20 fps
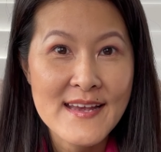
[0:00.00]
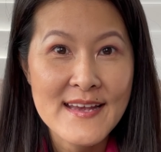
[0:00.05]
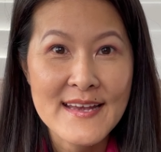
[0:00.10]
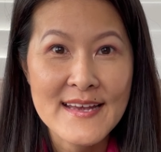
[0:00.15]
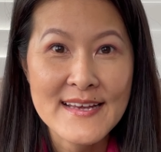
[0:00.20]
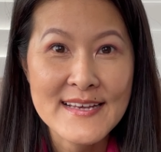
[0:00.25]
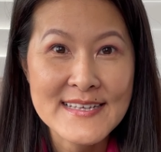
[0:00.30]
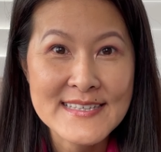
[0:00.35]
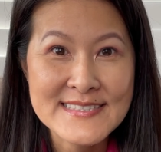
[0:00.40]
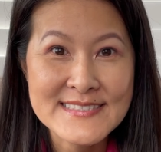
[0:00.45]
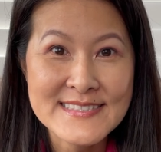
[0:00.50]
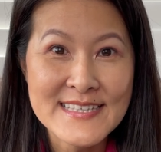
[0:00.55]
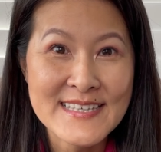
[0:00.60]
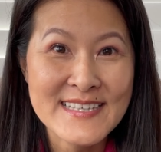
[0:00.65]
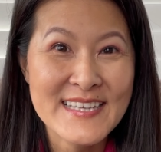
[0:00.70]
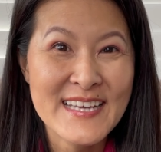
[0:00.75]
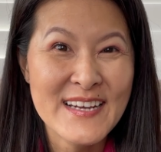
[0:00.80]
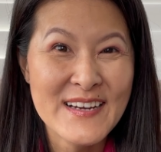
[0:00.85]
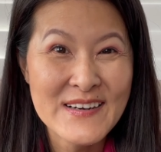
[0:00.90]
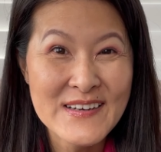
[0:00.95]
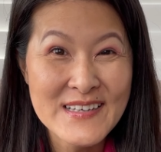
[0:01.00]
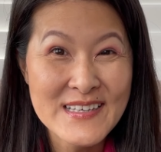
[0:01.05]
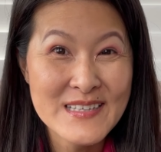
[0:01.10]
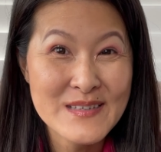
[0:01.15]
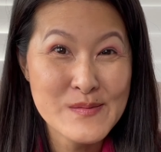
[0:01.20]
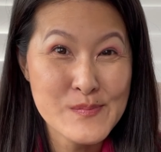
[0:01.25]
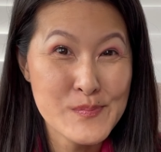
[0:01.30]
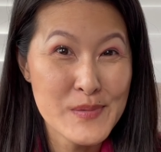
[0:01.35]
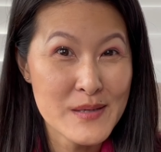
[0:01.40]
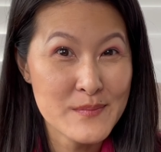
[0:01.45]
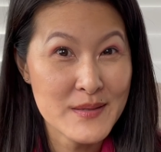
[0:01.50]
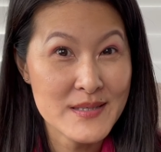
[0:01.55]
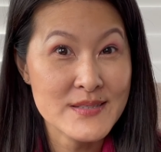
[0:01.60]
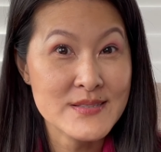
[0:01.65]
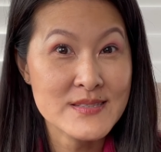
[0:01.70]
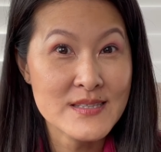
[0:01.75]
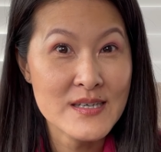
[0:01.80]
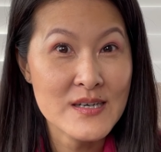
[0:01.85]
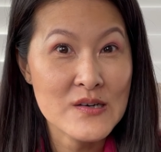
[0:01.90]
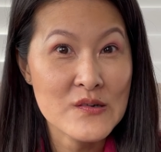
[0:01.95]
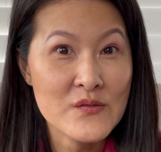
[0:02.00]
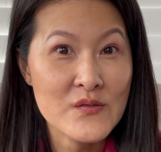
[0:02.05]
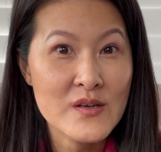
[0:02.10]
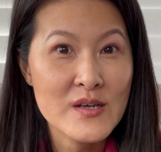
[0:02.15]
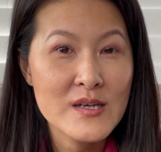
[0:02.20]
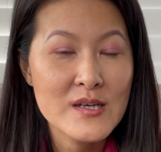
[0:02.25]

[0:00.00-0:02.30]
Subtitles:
and I carry it by myself.